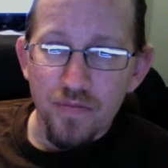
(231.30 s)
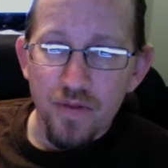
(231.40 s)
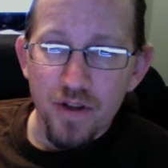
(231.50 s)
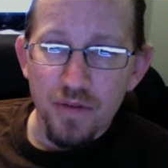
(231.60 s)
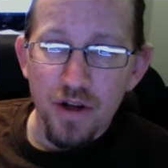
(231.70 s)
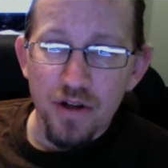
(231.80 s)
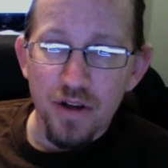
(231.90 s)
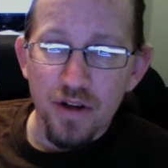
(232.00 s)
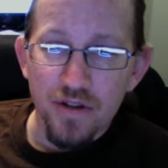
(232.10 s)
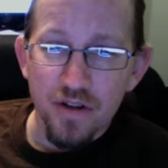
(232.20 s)
especially
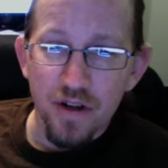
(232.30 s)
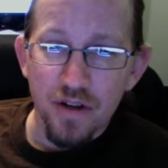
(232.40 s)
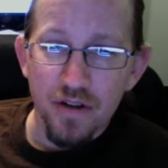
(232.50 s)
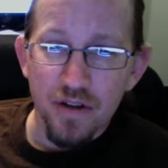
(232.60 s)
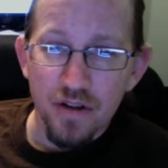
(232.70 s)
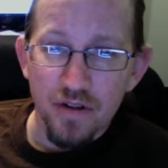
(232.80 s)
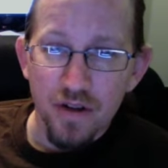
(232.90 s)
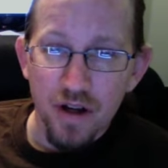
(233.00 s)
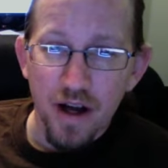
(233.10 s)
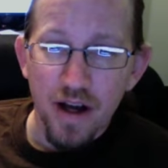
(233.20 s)
considering that a
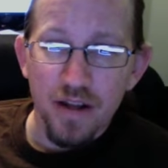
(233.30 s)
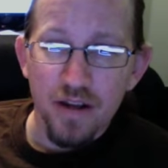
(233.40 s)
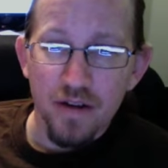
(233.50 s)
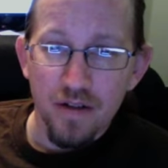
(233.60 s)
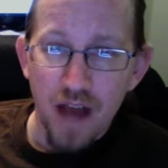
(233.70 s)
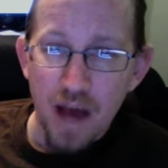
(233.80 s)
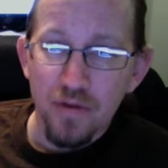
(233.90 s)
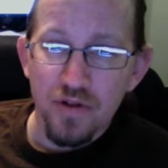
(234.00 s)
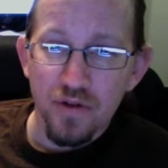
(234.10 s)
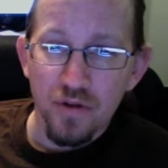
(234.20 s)
guy at the Apple
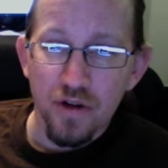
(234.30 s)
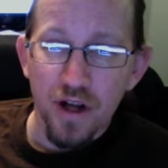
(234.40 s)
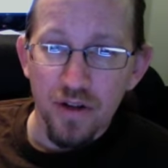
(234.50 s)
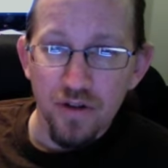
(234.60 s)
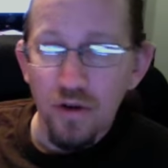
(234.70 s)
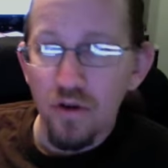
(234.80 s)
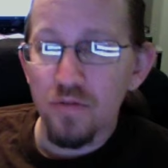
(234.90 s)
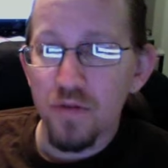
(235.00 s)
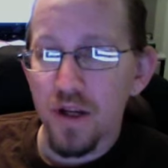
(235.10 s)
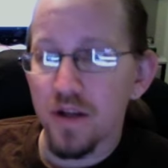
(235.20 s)
store had told
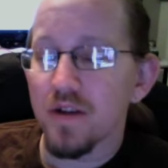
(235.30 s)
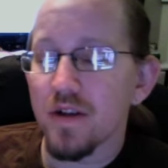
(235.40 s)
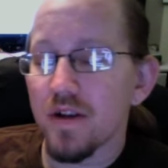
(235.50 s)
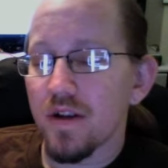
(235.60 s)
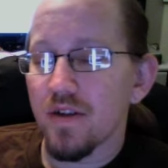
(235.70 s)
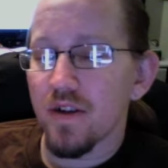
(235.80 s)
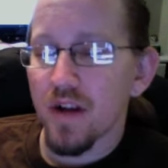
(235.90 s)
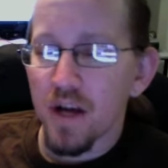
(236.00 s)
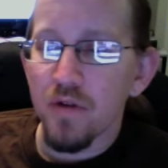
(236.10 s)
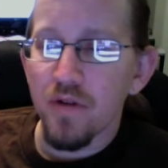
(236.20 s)
me that
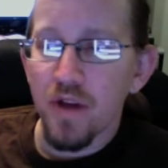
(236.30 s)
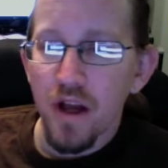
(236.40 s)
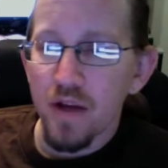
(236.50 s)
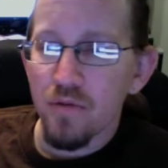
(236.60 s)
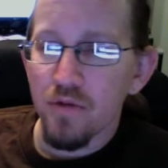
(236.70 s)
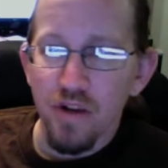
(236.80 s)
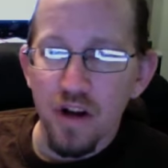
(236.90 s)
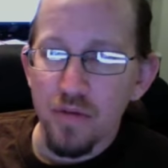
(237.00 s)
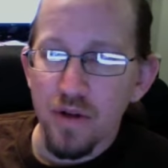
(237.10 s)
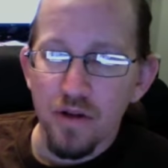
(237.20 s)
iMovie 8 was going
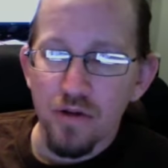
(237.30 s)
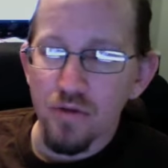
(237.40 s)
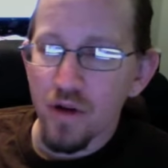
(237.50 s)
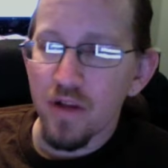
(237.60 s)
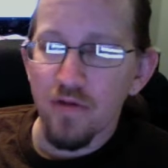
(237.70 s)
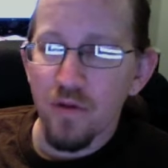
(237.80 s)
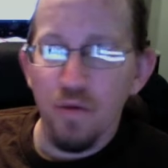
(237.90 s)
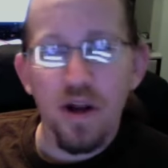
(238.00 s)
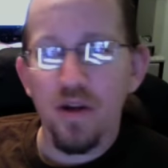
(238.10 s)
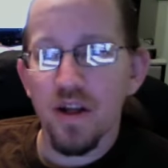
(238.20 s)
to be great for
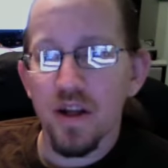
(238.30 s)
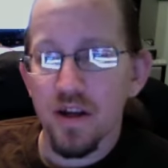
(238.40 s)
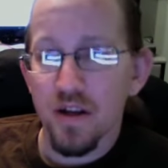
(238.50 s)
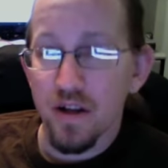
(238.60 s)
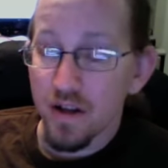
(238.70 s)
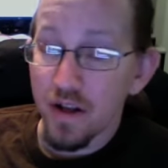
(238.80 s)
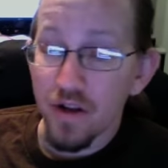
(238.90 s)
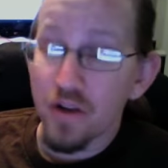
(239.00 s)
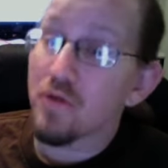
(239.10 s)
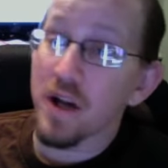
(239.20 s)
what I needed, and he
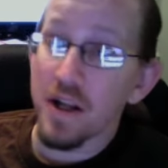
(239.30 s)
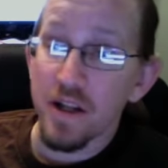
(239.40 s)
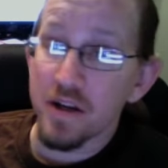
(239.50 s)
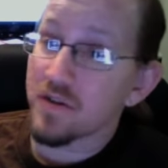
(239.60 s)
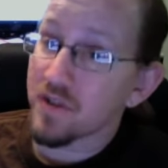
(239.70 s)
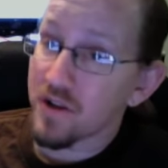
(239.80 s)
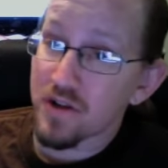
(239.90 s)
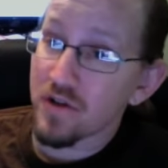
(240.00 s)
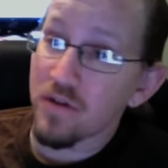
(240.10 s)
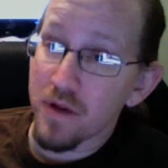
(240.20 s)
knew what I needed because I
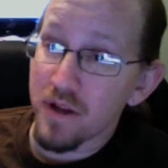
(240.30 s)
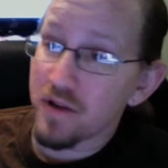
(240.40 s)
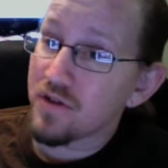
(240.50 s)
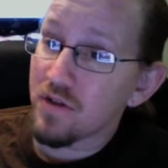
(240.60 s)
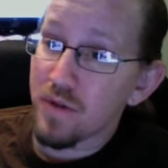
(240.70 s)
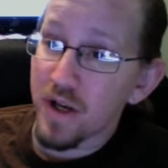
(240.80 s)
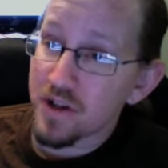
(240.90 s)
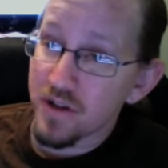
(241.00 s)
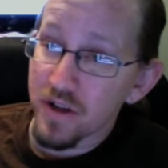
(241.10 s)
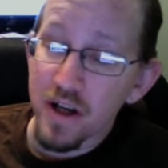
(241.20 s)
showed YouTube page
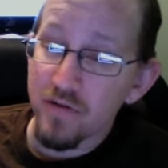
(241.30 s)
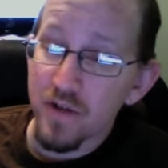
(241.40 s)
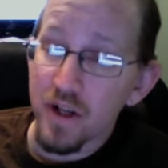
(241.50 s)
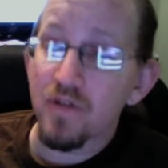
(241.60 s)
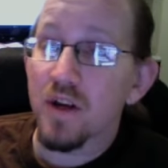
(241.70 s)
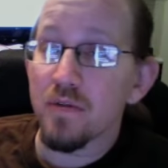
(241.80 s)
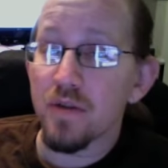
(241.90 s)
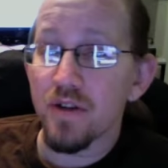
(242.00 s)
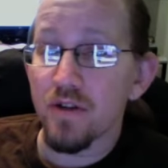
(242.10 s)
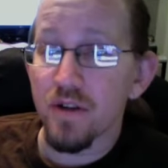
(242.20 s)
and the kind of videos I'd
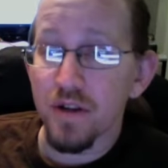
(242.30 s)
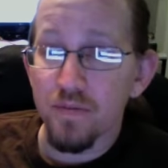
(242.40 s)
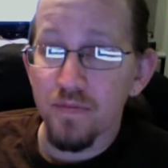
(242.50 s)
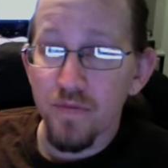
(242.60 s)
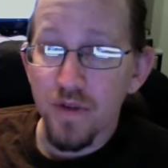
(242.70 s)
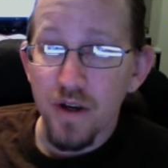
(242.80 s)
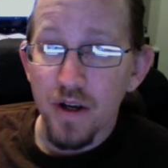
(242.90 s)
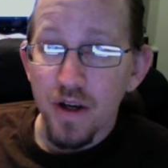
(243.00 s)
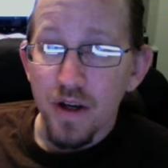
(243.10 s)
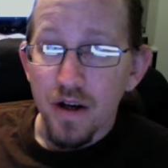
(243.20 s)
been doing.
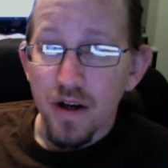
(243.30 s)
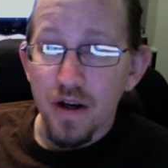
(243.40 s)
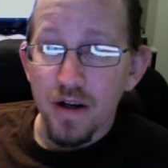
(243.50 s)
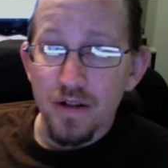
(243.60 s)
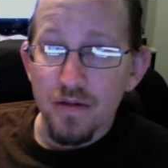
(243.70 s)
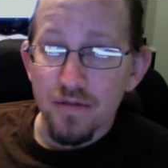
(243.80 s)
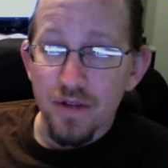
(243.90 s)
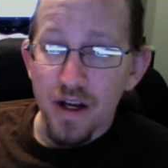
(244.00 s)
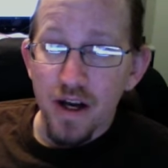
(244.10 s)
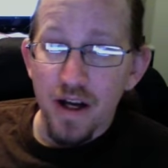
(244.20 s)
The
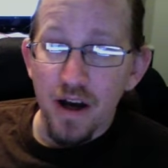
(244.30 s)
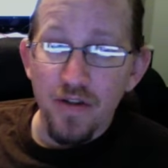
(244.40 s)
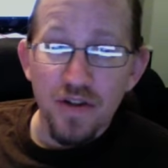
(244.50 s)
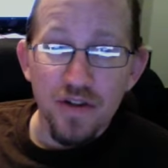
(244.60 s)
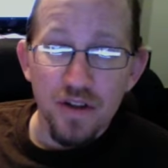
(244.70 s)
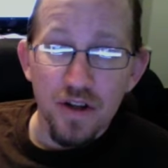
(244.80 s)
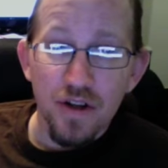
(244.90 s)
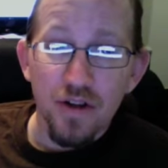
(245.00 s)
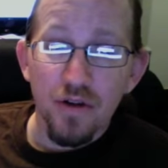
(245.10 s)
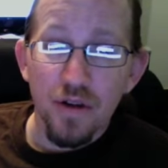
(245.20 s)
guy obviously
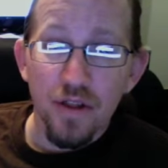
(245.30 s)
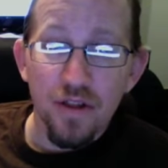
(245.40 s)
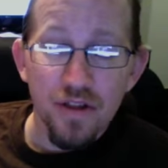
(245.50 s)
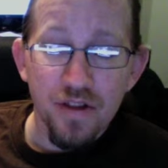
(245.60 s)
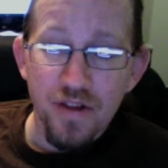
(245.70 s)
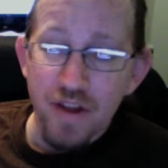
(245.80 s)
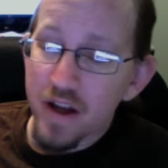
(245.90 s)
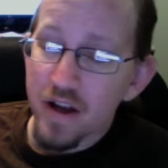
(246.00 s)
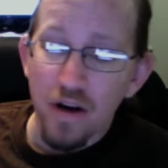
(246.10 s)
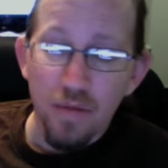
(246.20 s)
didn't know a
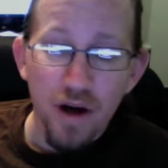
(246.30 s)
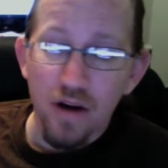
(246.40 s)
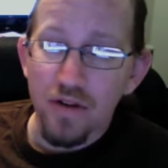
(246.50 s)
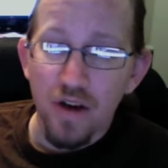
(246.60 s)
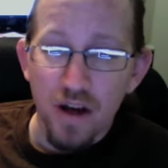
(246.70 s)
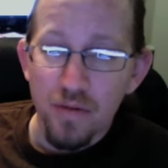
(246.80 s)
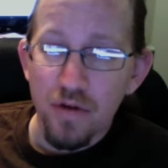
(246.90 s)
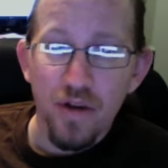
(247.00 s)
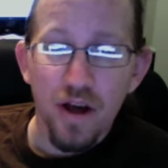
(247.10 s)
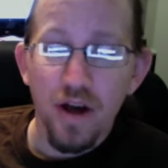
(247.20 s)
thing about
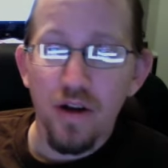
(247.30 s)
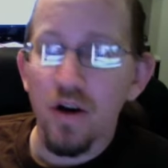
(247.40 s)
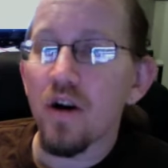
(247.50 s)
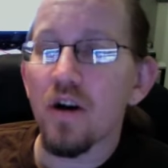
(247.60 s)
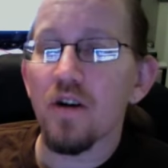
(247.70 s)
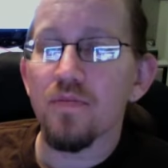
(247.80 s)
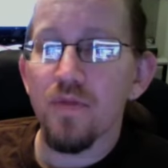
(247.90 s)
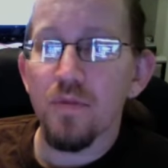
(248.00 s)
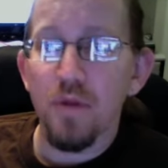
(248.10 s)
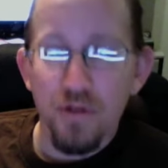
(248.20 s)
iMovie at all,
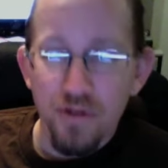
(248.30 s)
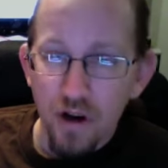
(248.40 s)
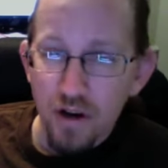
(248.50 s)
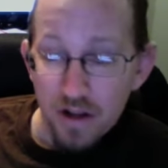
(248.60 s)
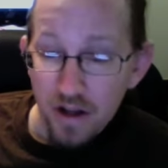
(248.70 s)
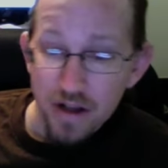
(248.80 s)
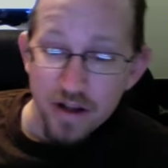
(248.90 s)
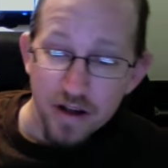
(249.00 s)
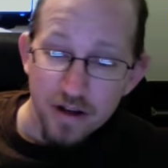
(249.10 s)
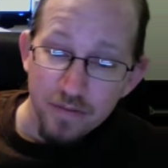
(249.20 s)
but was talking like he
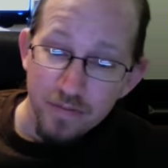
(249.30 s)
did.